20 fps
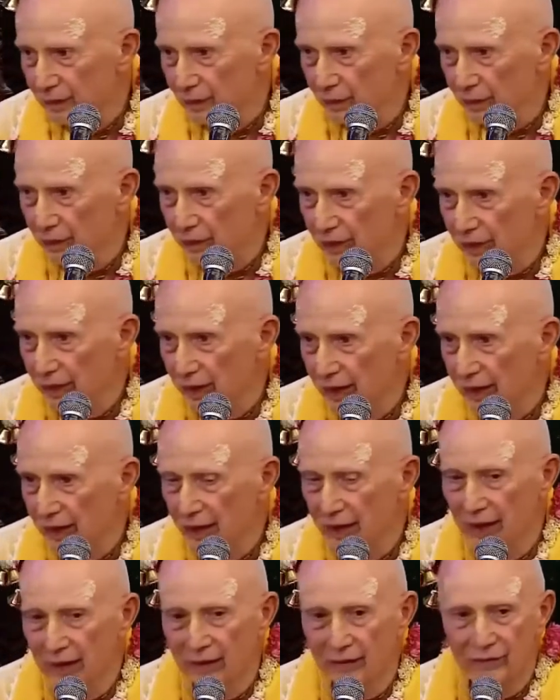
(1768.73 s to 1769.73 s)
nor do they
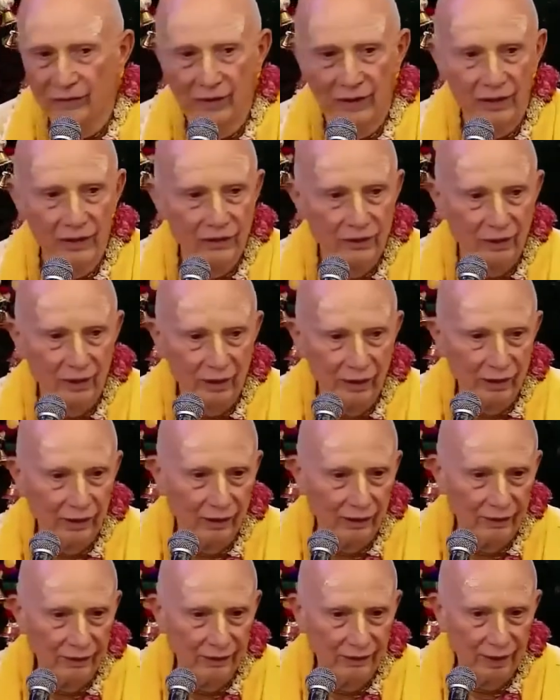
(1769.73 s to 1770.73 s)
get elevation
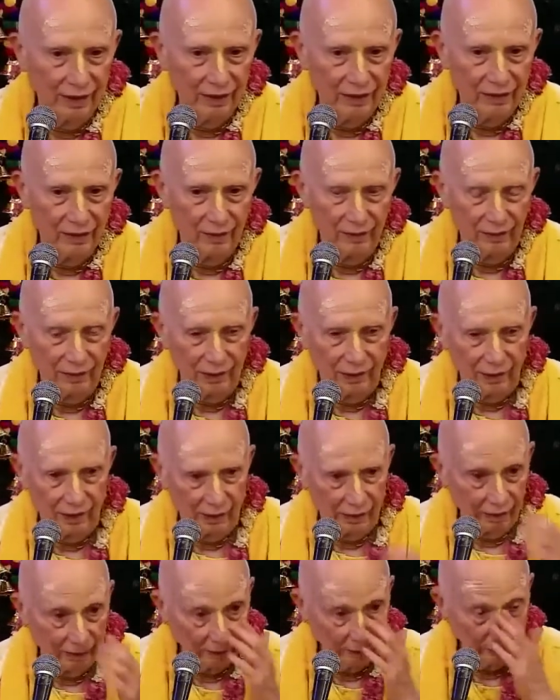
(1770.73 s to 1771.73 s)
either. They simply
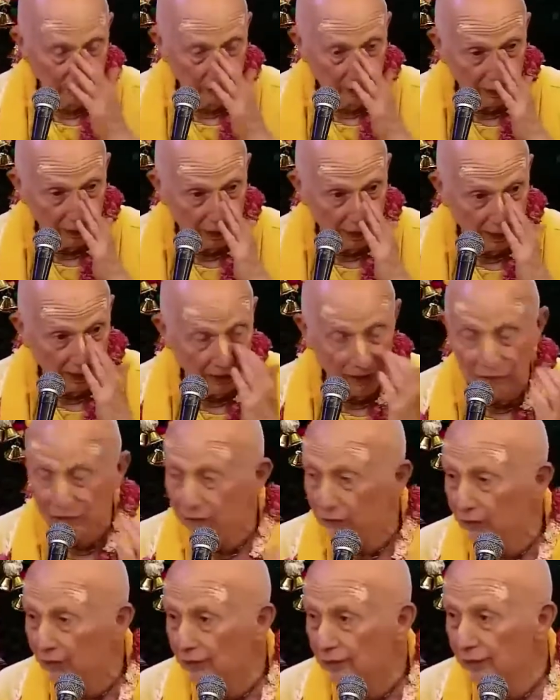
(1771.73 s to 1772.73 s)
get what they
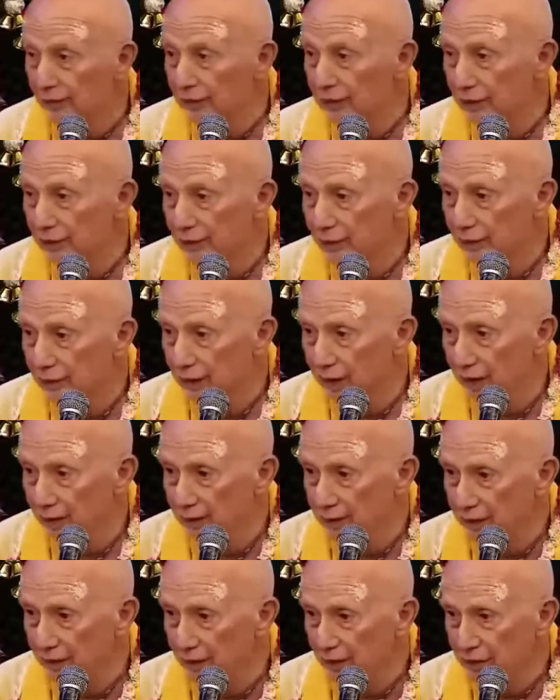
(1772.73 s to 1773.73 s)
ask for, material
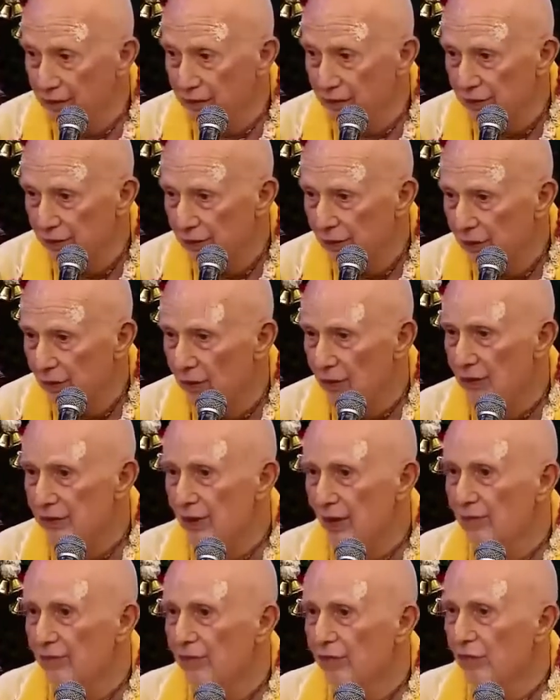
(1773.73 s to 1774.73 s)
happiness, or
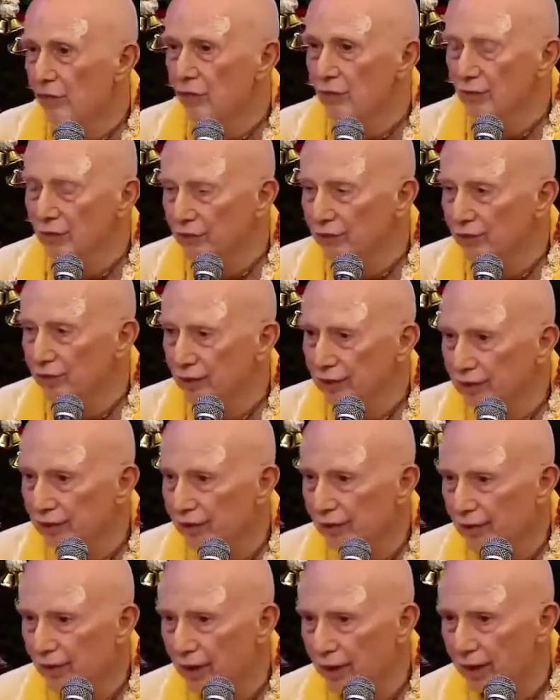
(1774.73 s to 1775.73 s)
some form of
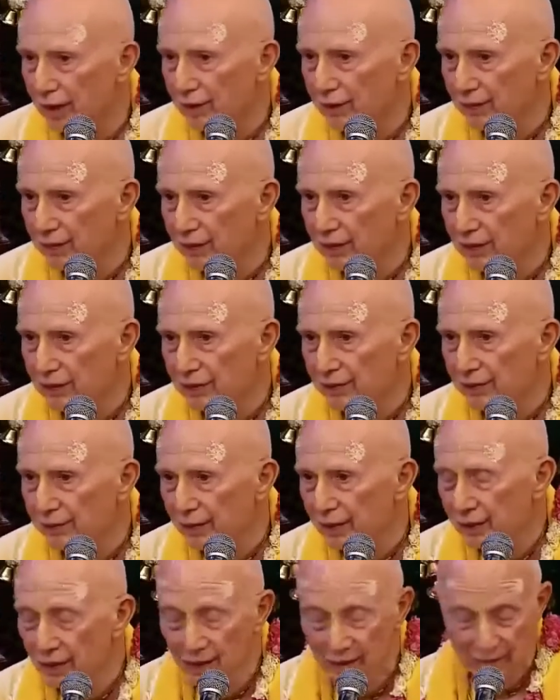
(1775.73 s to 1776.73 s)
material happiness.
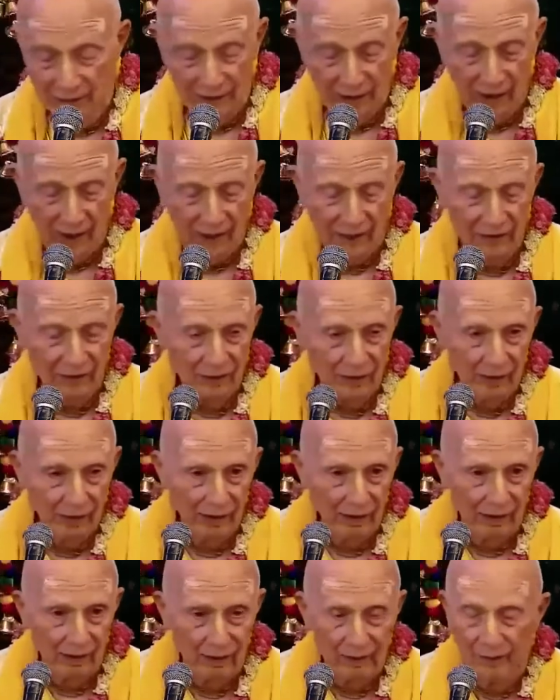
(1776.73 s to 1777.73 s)
But
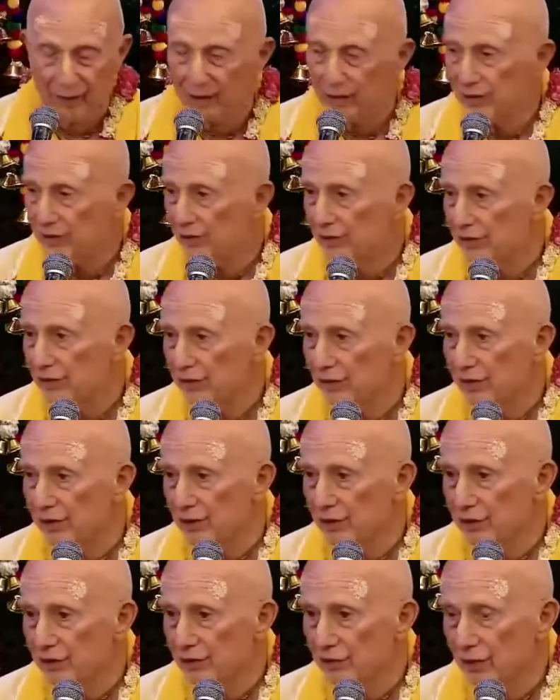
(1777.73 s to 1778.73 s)
actually here, it mentions
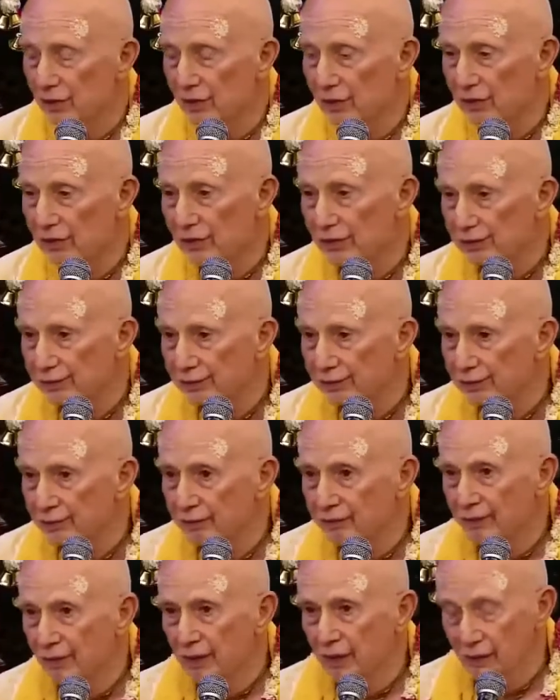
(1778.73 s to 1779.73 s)
in this verse,
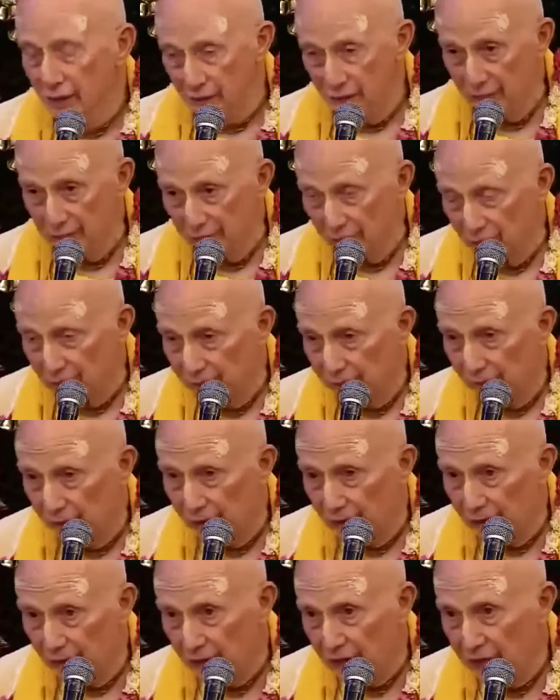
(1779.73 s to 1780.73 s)
in the
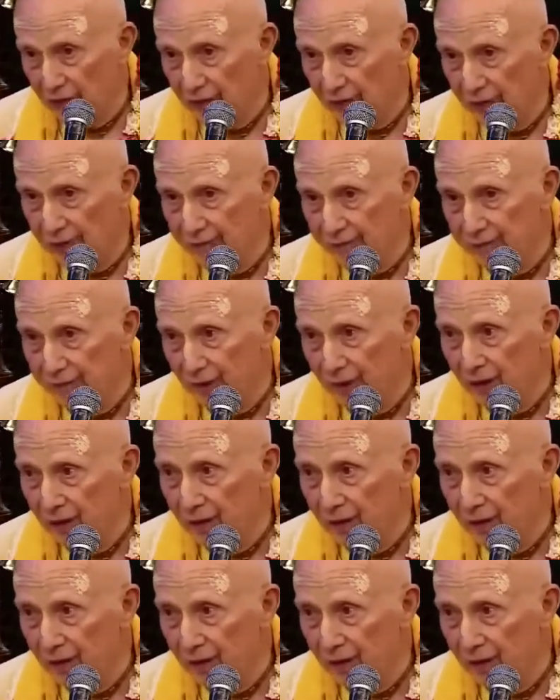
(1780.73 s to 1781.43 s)
purport actually,